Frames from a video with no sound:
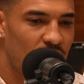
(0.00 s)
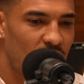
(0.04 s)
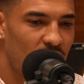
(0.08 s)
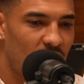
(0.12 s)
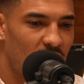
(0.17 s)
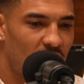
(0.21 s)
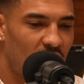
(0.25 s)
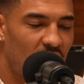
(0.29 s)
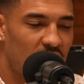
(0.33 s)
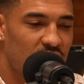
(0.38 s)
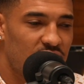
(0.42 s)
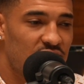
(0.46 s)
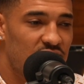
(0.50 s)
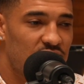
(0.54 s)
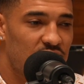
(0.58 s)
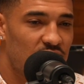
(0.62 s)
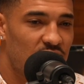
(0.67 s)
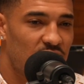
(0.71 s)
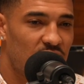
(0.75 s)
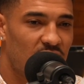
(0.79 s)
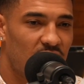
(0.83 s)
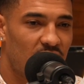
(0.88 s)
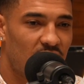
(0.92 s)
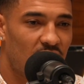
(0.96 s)
I just
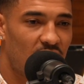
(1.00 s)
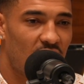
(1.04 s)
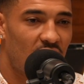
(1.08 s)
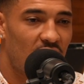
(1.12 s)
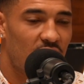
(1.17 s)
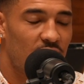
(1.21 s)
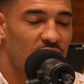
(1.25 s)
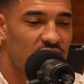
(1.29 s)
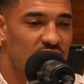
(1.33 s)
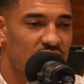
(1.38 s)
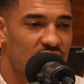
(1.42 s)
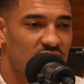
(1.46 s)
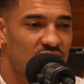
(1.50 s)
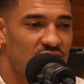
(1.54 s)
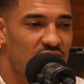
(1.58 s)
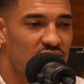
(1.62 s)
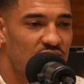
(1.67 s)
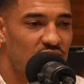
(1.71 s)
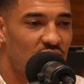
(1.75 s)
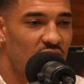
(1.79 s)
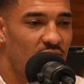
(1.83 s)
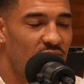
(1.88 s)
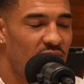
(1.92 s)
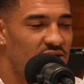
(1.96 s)
kind of was just
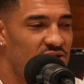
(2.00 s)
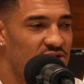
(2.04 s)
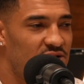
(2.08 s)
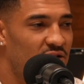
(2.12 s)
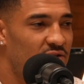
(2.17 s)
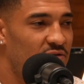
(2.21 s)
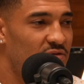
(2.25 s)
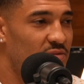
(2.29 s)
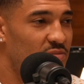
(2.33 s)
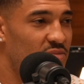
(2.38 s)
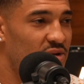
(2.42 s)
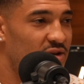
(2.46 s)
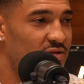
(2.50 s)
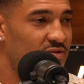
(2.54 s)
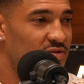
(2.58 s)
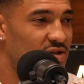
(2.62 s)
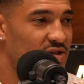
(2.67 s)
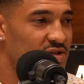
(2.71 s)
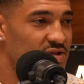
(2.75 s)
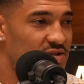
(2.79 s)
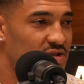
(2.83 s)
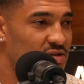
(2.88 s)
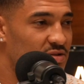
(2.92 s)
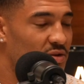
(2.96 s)
enjoying myself,
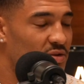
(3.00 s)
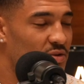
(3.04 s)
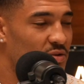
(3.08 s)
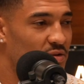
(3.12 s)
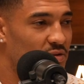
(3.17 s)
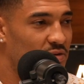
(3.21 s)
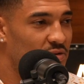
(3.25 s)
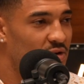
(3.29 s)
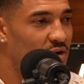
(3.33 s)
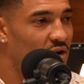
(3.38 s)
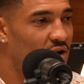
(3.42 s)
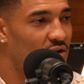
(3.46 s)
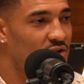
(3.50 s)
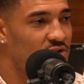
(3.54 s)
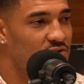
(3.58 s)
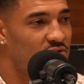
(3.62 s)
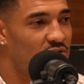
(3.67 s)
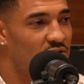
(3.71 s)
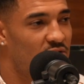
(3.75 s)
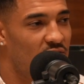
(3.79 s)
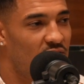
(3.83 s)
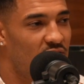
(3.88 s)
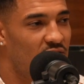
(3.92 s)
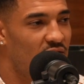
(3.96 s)
oblivious to the whole college
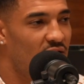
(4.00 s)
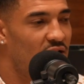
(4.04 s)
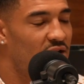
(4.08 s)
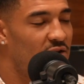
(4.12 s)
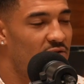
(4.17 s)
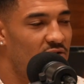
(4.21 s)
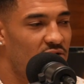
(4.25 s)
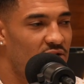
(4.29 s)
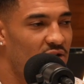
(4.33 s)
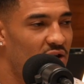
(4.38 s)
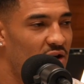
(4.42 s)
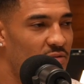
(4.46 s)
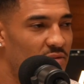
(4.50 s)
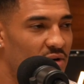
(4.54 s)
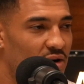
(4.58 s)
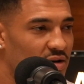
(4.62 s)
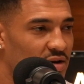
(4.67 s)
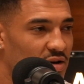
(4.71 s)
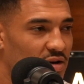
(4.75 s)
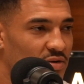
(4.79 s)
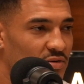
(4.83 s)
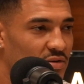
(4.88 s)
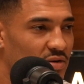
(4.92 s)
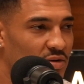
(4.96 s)
recruiting. I never thought about
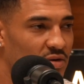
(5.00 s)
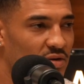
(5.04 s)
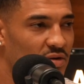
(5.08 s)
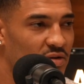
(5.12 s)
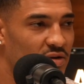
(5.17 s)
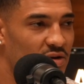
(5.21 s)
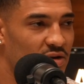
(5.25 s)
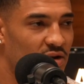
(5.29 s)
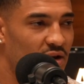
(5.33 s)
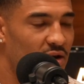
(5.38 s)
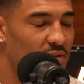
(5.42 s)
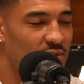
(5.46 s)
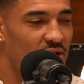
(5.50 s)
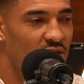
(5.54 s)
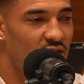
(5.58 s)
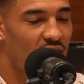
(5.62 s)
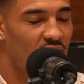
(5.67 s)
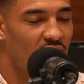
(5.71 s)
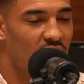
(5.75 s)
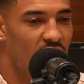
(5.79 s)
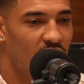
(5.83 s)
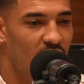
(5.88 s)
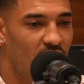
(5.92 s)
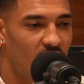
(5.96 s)
getting recruited coming
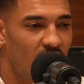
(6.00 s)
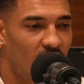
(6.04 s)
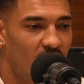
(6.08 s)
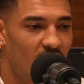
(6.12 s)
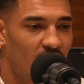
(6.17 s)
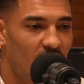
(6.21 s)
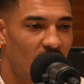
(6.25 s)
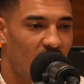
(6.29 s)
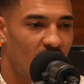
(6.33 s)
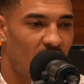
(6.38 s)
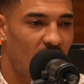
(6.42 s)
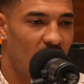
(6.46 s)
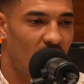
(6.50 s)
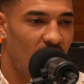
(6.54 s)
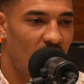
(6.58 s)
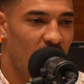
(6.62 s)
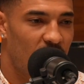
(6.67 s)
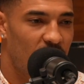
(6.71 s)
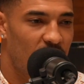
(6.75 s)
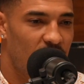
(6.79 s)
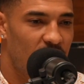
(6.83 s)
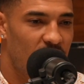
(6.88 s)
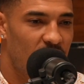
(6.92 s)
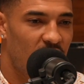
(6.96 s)
out.
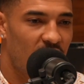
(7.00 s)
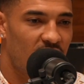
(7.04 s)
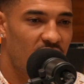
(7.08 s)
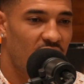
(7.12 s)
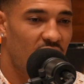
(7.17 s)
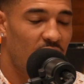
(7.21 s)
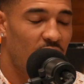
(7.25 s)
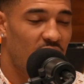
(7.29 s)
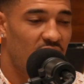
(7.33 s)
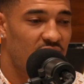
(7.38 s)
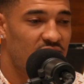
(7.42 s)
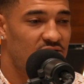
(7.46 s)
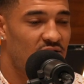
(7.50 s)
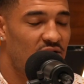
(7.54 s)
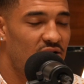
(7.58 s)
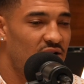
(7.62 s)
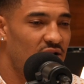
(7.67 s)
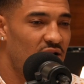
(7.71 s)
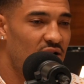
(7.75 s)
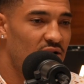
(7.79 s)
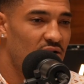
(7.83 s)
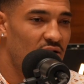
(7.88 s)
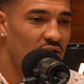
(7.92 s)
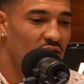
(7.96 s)
And then when I started
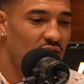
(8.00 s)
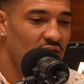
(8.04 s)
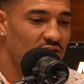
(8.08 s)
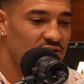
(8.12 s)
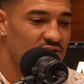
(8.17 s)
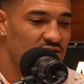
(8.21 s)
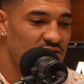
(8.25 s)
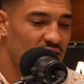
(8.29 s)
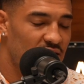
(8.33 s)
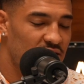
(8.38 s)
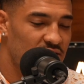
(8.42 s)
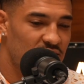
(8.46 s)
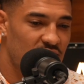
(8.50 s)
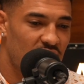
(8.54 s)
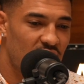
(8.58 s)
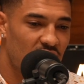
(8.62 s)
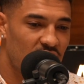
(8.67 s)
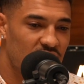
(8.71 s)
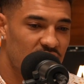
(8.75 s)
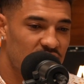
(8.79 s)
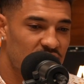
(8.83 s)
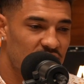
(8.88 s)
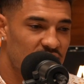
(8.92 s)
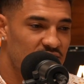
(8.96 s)
getting college attention, I
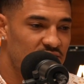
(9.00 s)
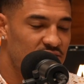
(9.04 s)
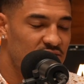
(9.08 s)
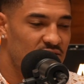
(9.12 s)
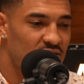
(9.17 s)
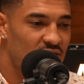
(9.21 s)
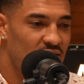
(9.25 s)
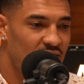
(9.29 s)
was just